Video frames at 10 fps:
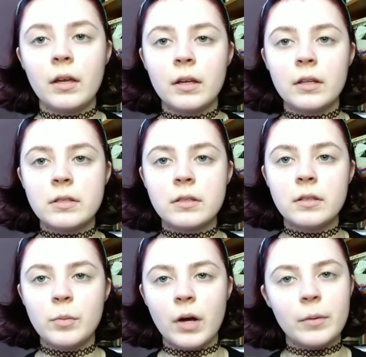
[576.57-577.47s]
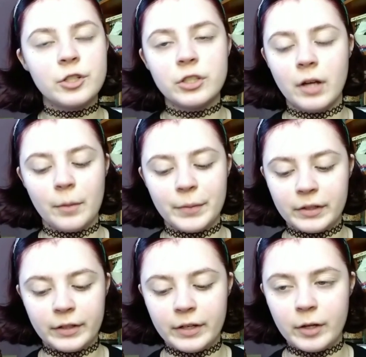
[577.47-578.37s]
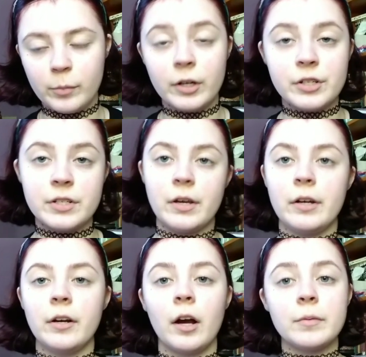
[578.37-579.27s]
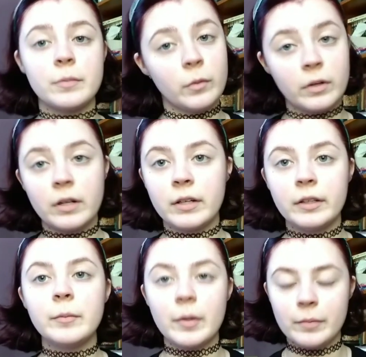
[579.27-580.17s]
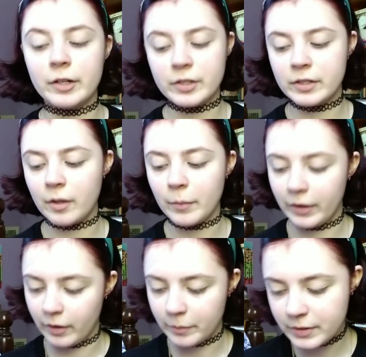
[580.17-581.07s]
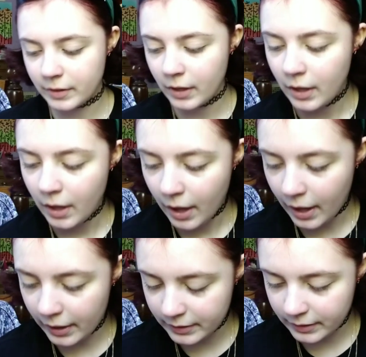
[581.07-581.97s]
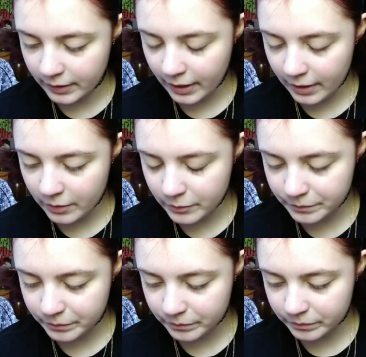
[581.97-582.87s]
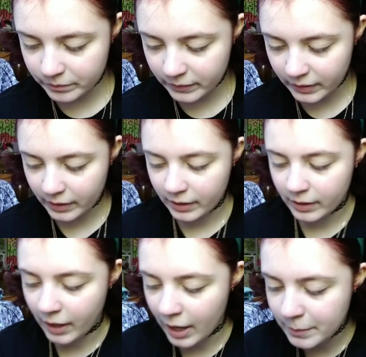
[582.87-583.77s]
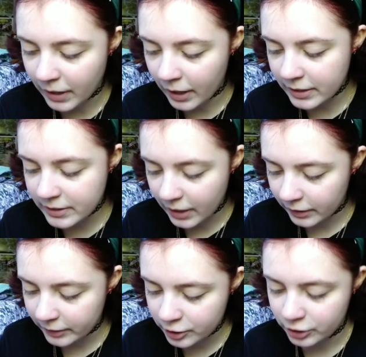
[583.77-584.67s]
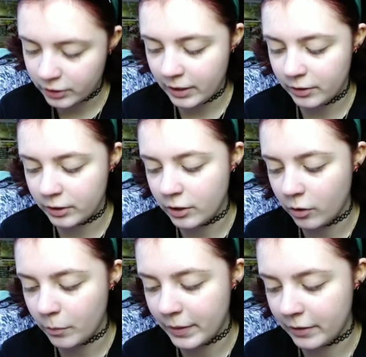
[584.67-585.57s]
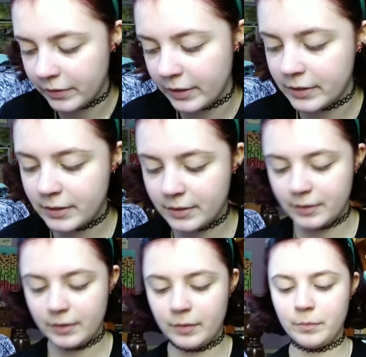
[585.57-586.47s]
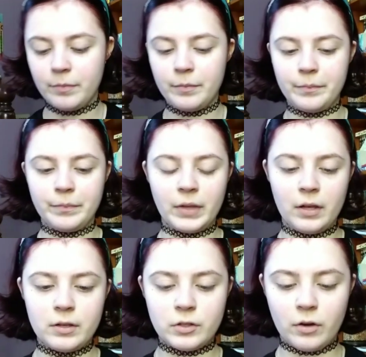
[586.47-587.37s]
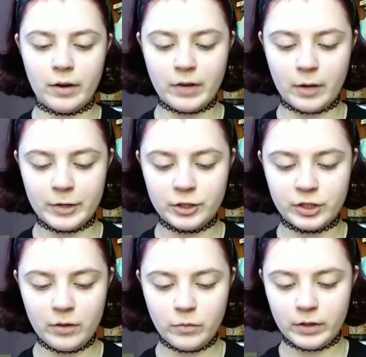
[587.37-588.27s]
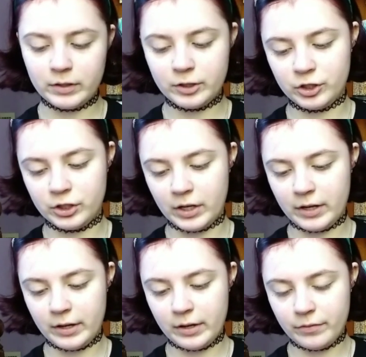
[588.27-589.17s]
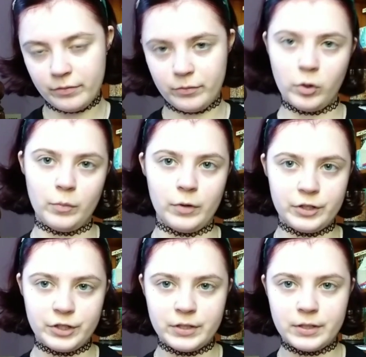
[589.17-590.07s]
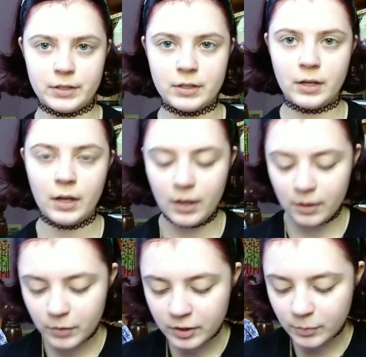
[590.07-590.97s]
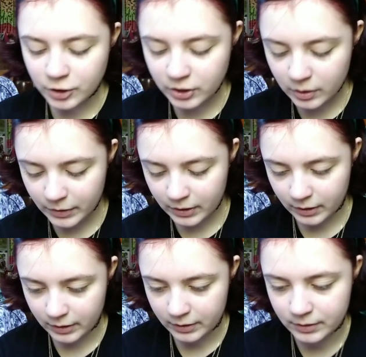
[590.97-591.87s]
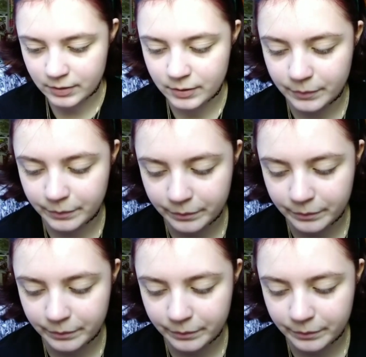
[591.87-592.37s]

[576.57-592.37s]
Kids, you probably should not be cleaning your brushes on your arms, but we're going to clean my brushes on my arms. Now, I'm not entirely sure how to go about this. So I've got my J1 and J4 brushes, especially because